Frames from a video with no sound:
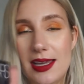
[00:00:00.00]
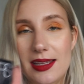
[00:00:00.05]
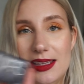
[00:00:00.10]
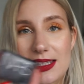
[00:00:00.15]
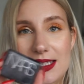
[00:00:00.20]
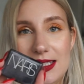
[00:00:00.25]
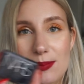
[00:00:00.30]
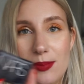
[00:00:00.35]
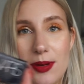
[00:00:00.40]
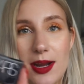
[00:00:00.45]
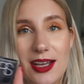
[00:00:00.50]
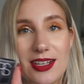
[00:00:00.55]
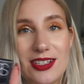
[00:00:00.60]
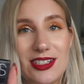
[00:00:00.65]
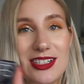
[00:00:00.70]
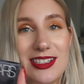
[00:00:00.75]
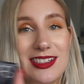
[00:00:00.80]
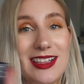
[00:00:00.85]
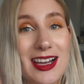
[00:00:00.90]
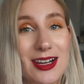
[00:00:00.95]
The
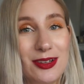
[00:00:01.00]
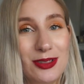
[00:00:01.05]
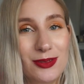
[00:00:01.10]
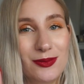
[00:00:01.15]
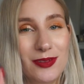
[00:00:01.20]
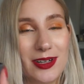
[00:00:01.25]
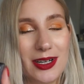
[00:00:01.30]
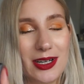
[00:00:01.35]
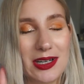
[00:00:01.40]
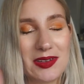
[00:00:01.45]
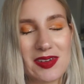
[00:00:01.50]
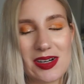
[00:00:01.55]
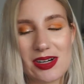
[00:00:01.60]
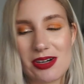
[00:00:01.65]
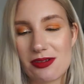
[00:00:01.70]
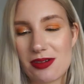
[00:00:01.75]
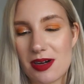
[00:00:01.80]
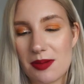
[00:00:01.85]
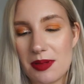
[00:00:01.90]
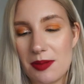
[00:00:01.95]
packaging now is very
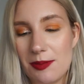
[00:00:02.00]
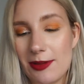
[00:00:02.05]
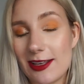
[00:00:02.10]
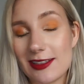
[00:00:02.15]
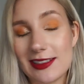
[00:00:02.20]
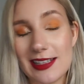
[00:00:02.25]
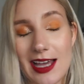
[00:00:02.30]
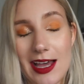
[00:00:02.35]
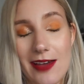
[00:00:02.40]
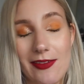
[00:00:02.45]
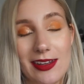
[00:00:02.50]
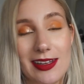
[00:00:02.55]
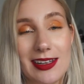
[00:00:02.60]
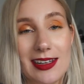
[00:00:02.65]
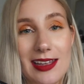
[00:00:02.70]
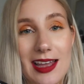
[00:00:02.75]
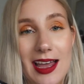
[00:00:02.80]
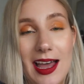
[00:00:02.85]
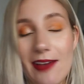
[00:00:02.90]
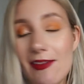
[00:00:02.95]
grubby because I
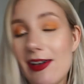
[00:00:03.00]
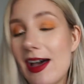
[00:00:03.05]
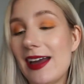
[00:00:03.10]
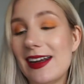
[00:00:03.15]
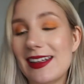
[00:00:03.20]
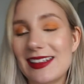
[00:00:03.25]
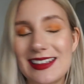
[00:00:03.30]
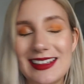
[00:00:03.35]
have had